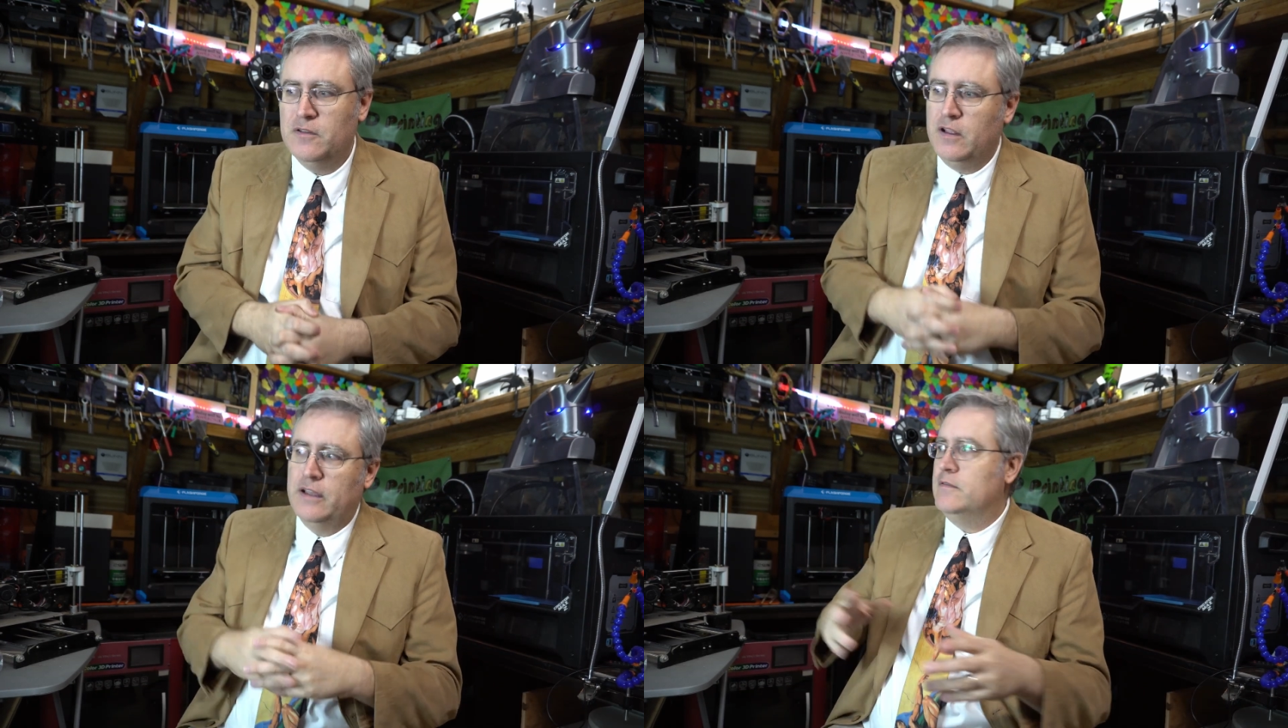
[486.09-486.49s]

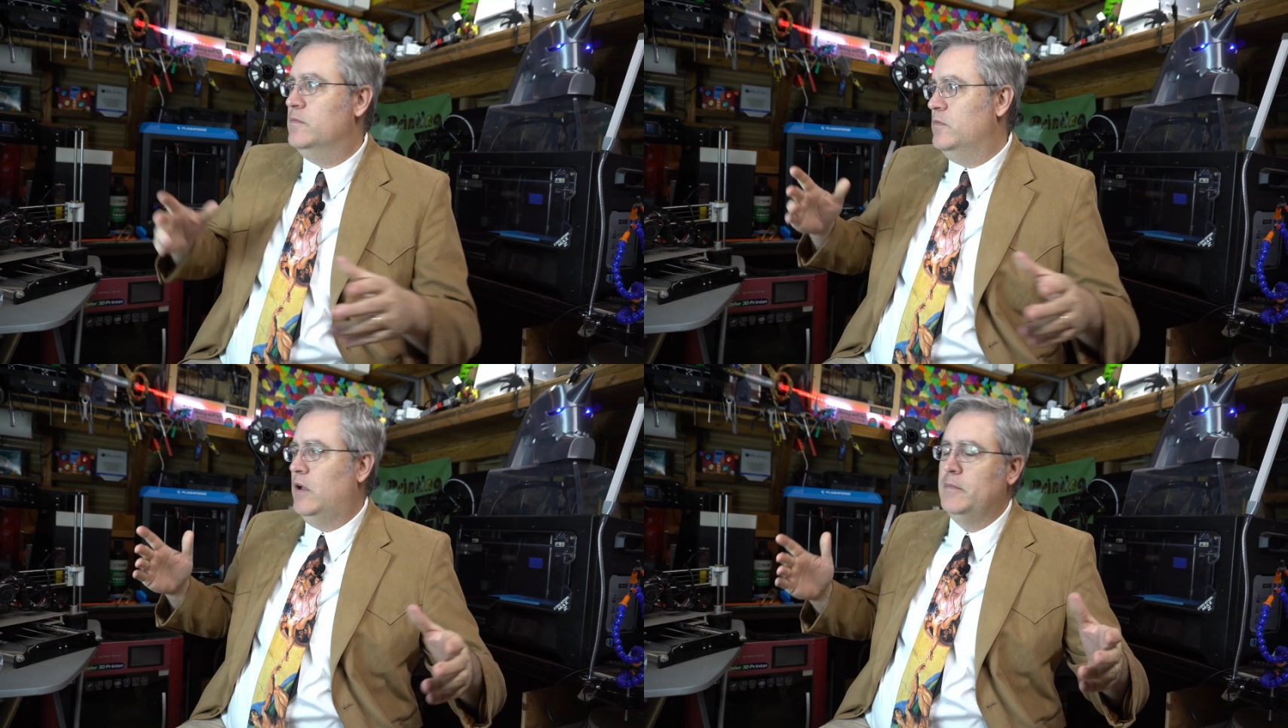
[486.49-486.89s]
Like,
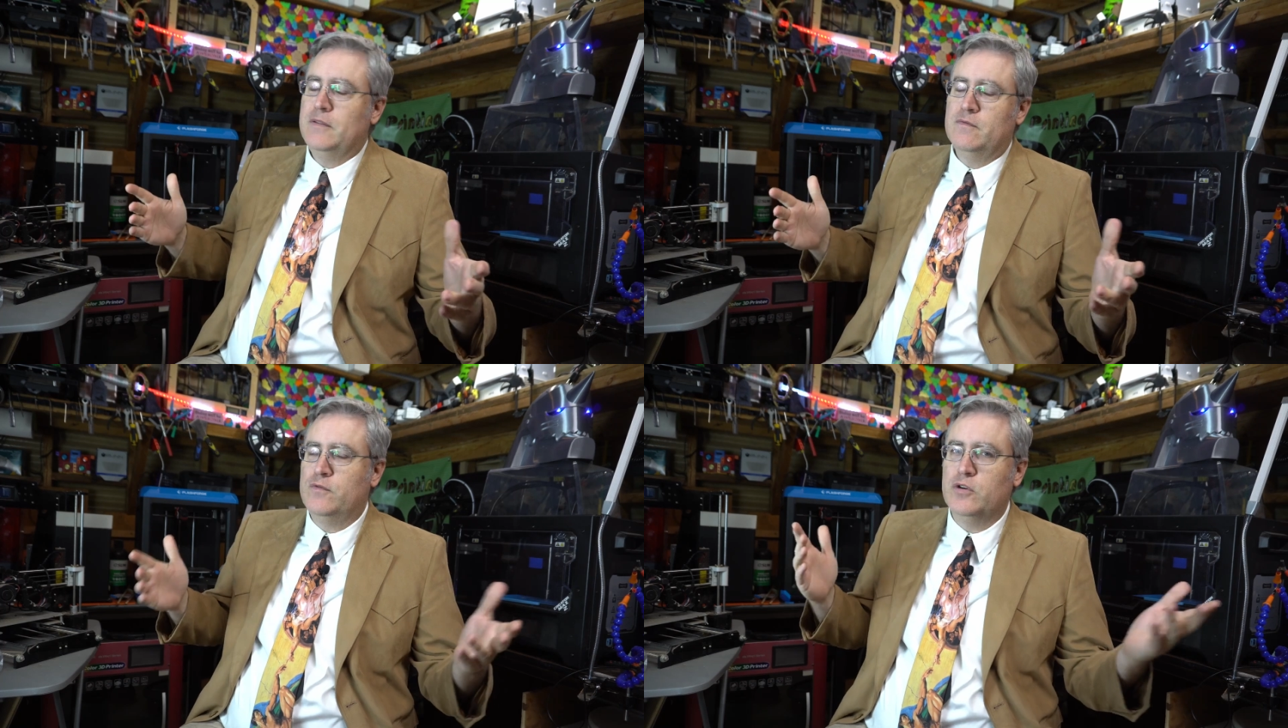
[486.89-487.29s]
I
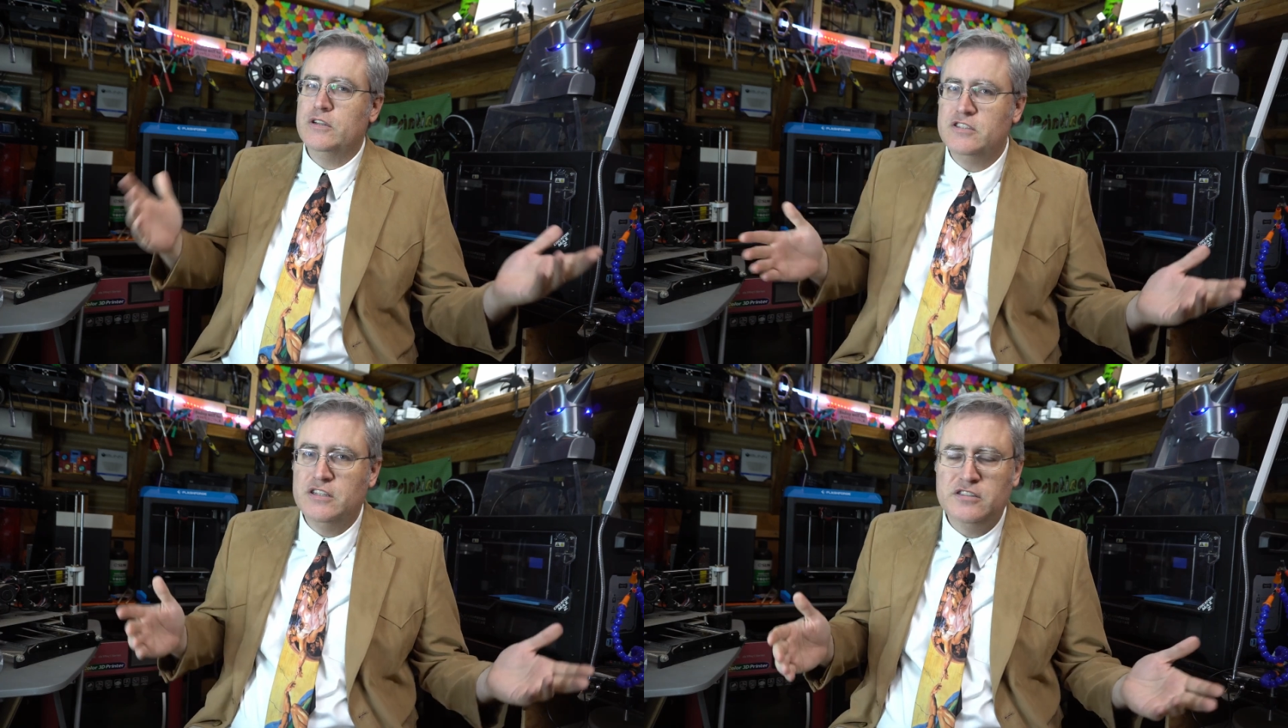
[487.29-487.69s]
mean, for
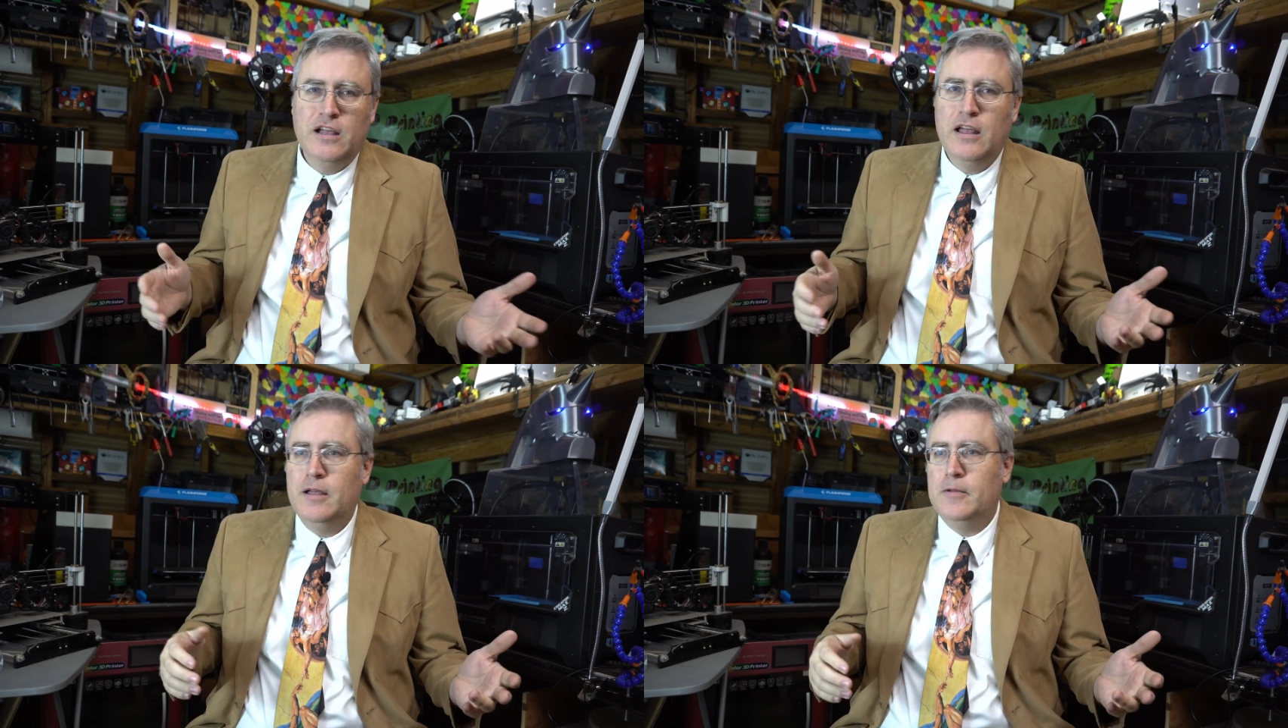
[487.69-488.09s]
instance,
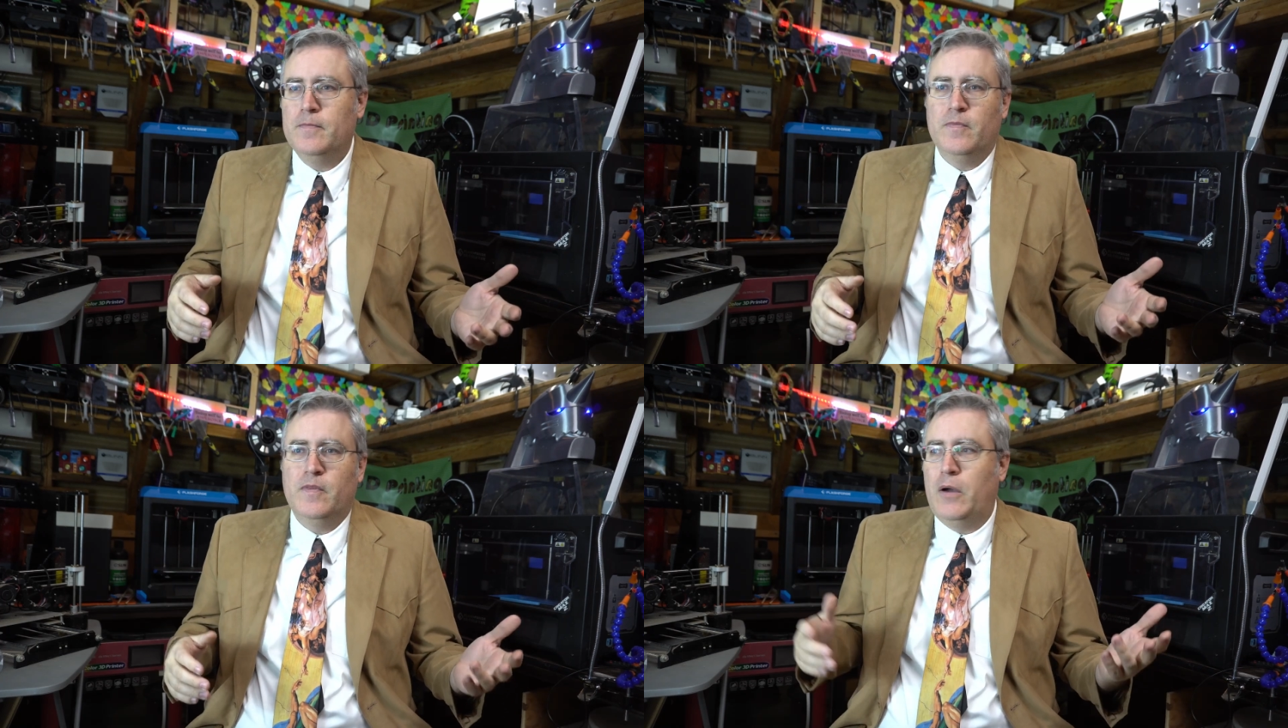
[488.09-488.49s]

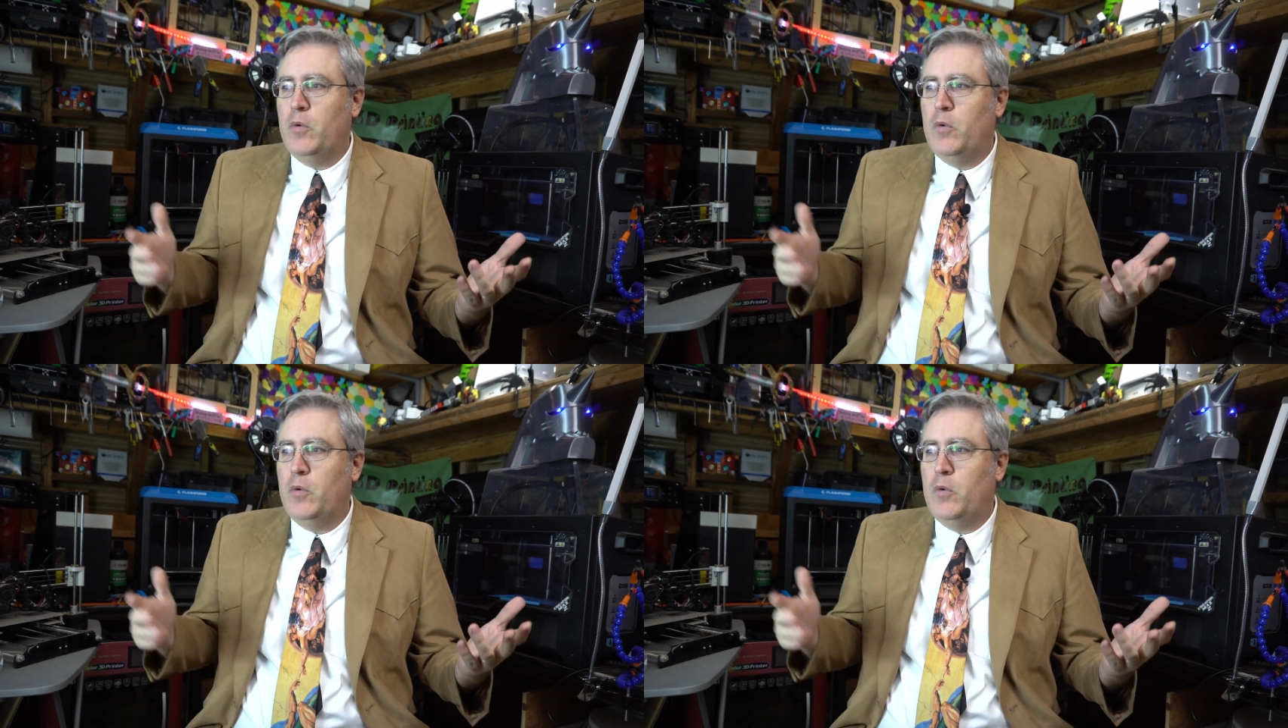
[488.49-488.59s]
I